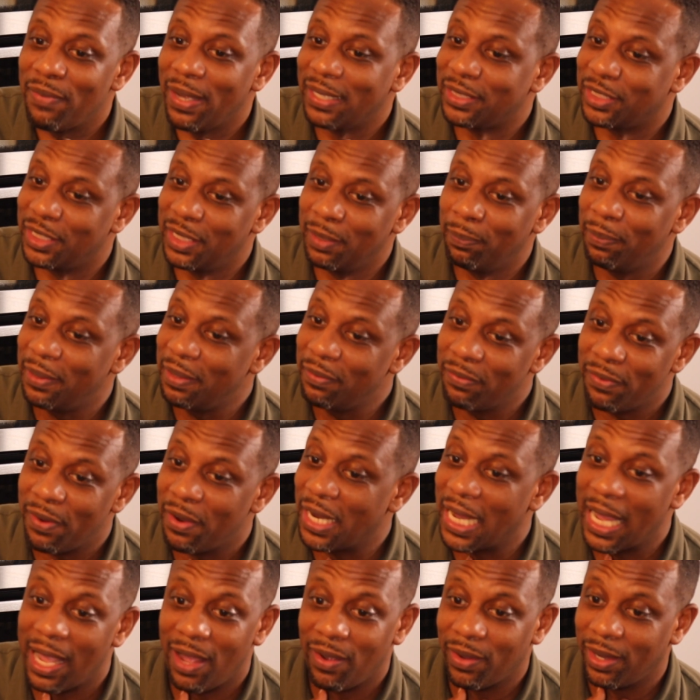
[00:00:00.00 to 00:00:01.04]
have actually been
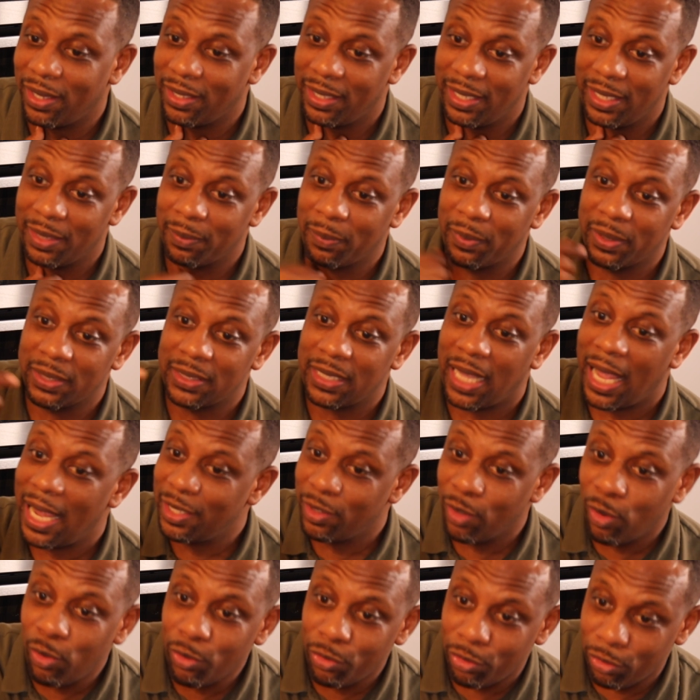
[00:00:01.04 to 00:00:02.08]
very calculated because I
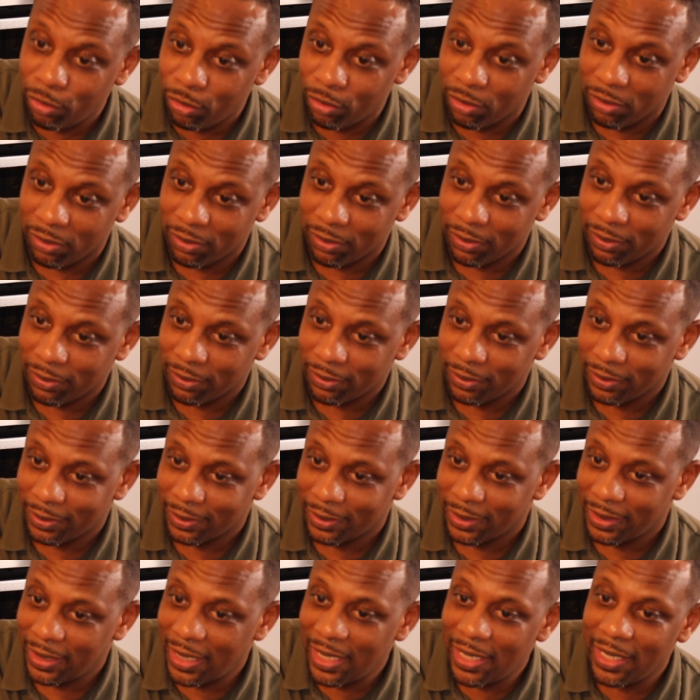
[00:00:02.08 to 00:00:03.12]
know you.
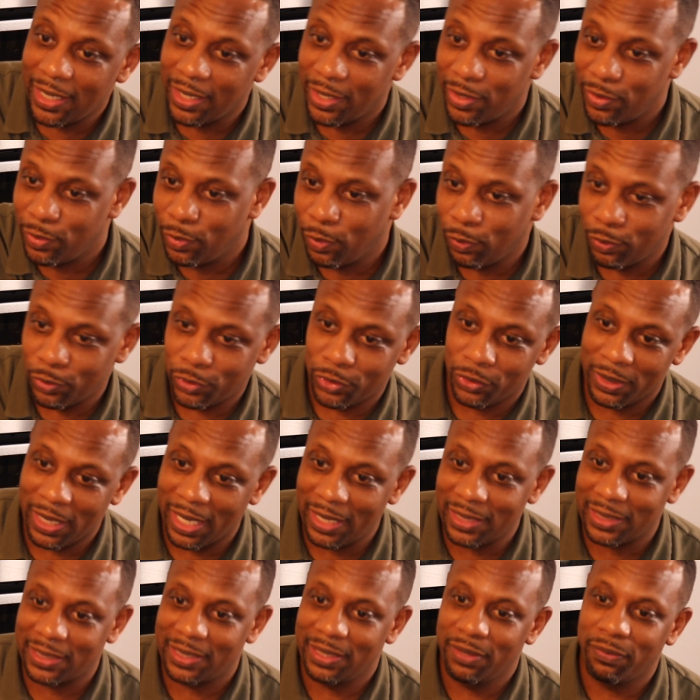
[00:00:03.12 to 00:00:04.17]
Lillian knows you, and
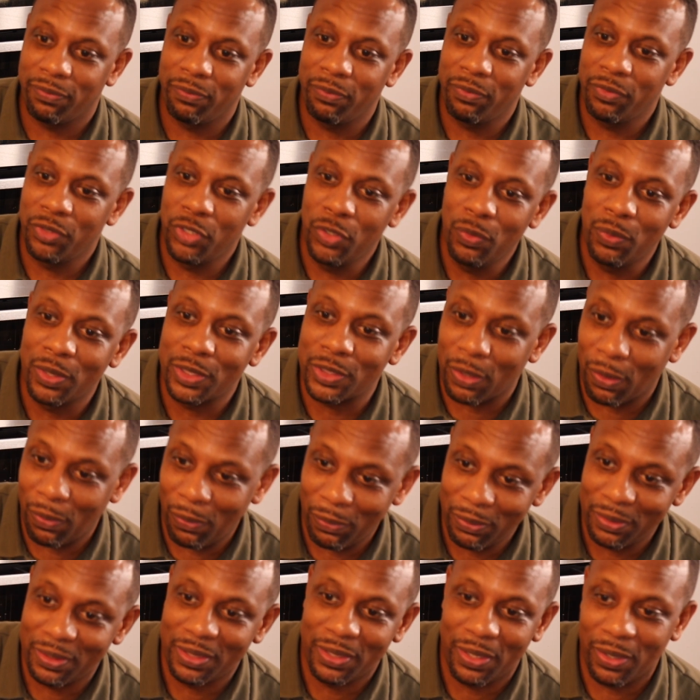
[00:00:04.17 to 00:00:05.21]
actually, you were
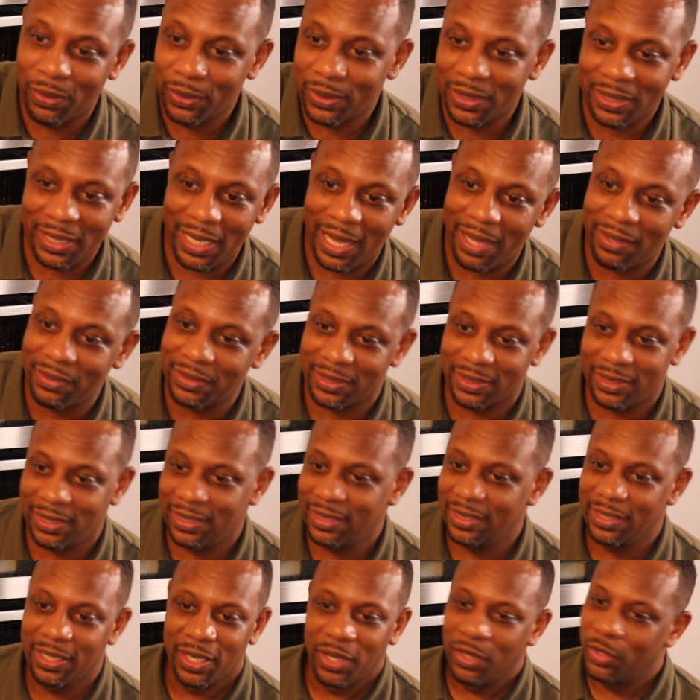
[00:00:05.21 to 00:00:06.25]
told to go to
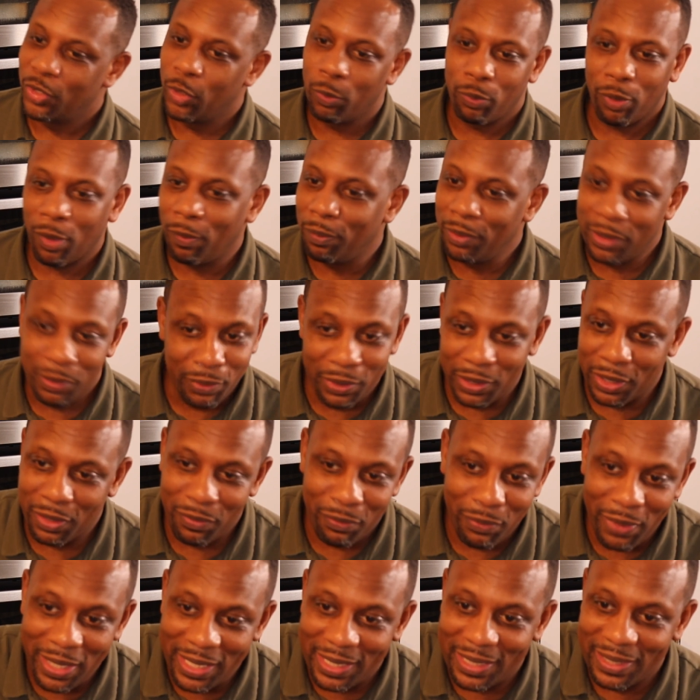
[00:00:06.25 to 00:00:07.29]
counselling. You probably wouldn't
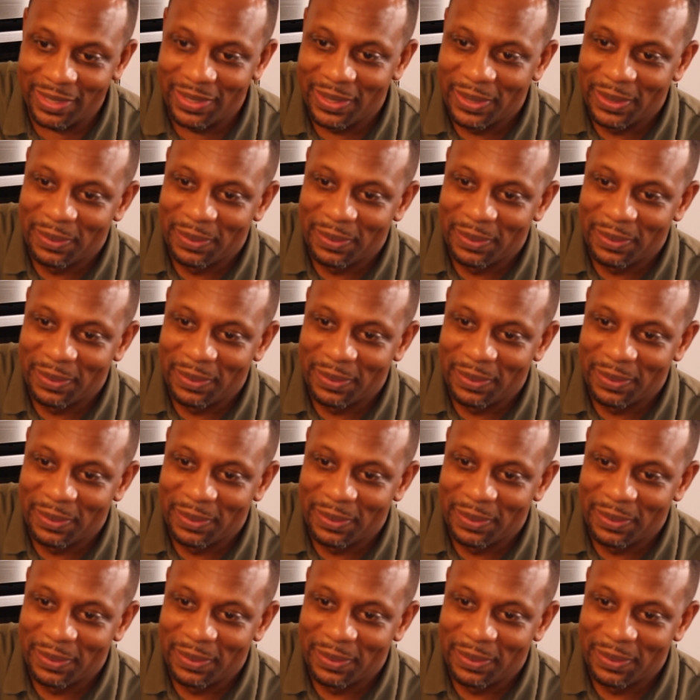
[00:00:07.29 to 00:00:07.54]
have went.